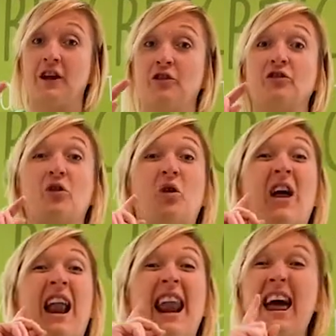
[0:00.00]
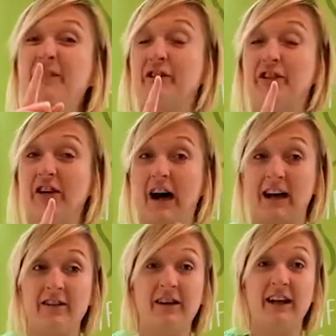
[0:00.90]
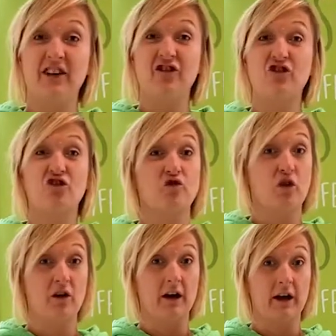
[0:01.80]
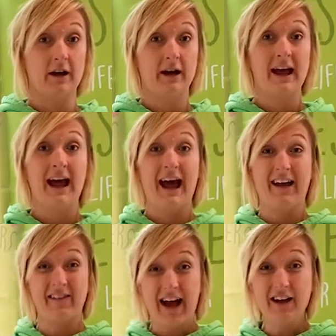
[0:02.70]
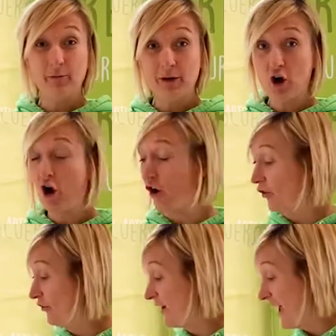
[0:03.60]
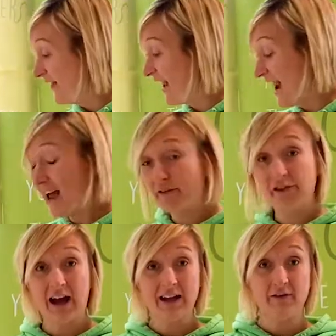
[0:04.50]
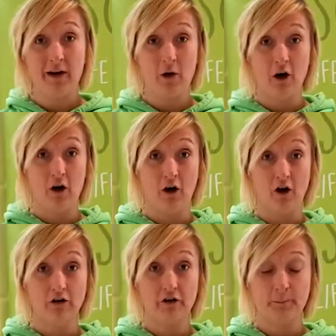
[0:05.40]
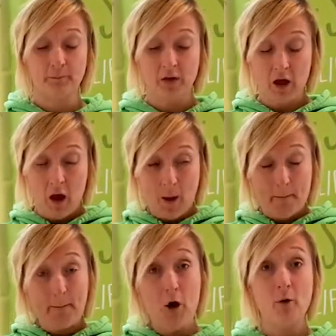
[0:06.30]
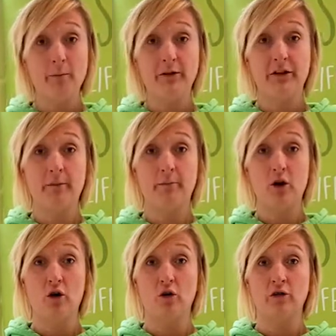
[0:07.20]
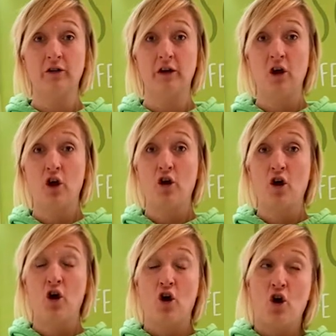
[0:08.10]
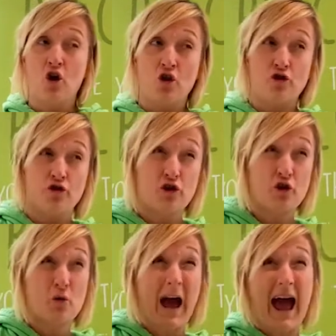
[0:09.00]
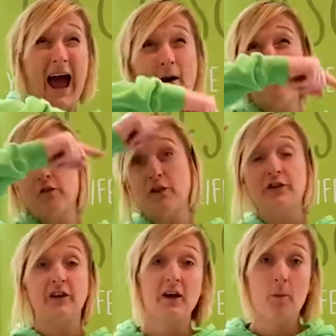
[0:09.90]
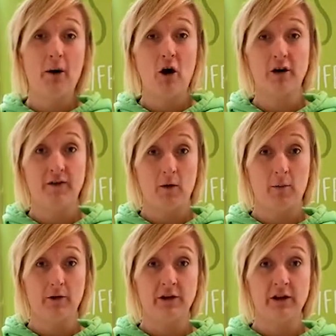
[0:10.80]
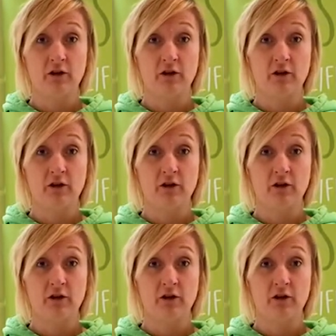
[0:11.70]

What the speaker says: So the left side is stronger. That is because the left side of our heart pumps the blood to every single part of our body.